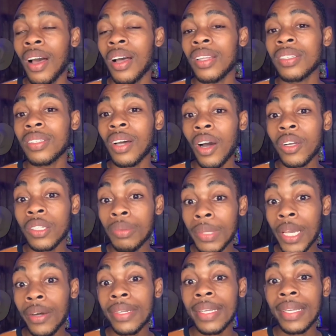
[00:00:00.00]
talk to me
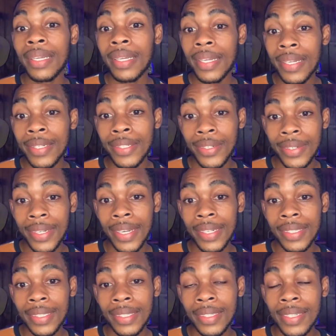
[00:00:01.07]
on the
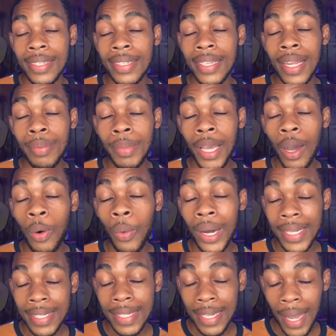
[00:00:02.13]
internet. Send me a
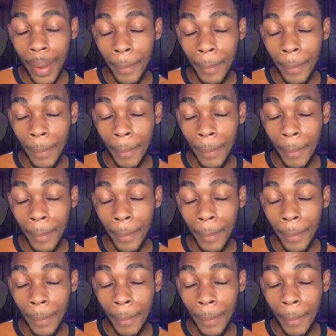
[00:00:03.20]
WhatsApp.